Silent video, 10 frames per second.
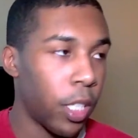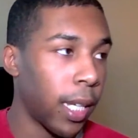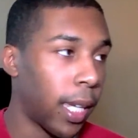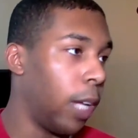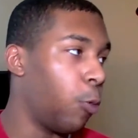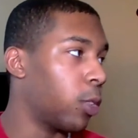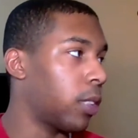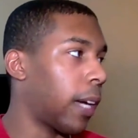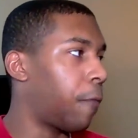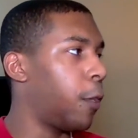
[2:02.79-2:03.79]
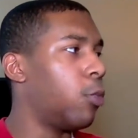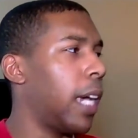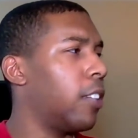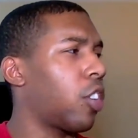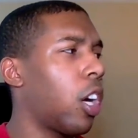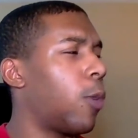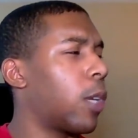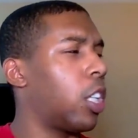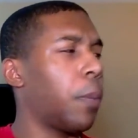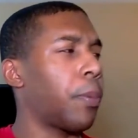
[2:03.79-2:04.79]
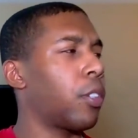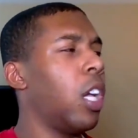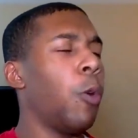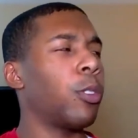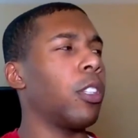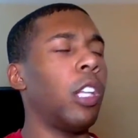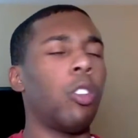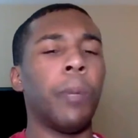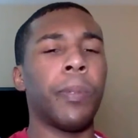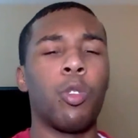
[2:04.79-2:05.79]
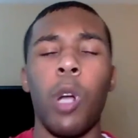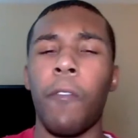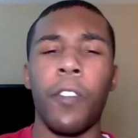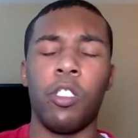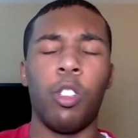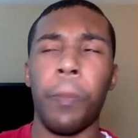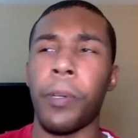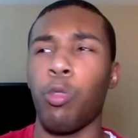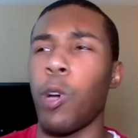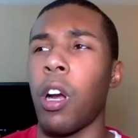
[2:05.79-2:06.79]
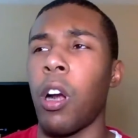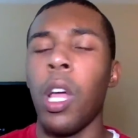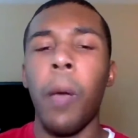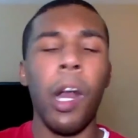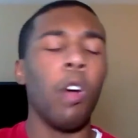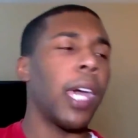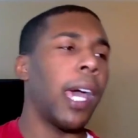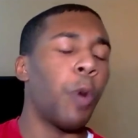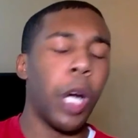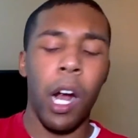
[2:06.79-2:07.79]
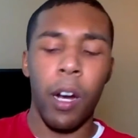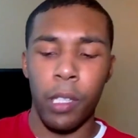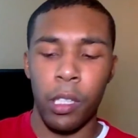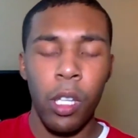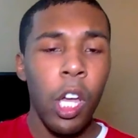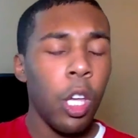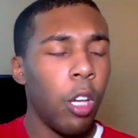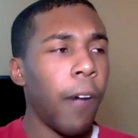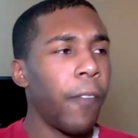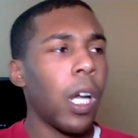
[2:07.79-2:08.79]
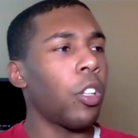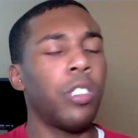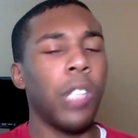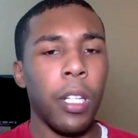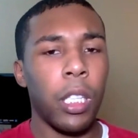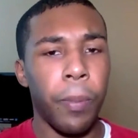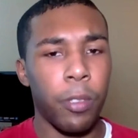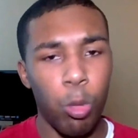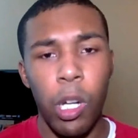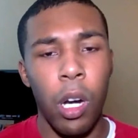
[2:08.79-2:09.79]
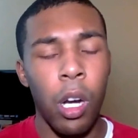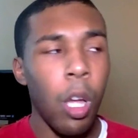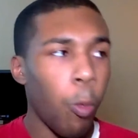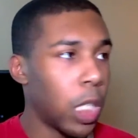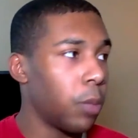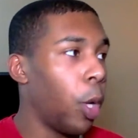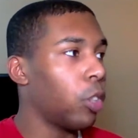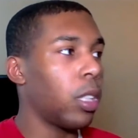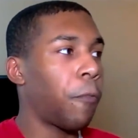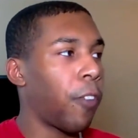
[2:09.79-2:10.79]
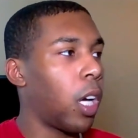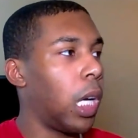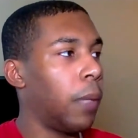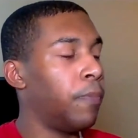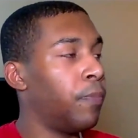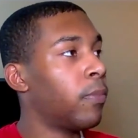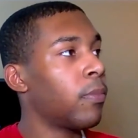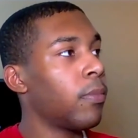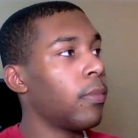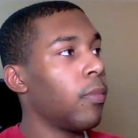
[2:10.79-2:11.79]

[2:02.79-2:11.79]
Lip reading: which, again, was like a few days ago when Clippers was literally Clippers Twitter versus Clipper Twitter. But okay, what are these? You have another side of Clippers Twitter, which is mostly from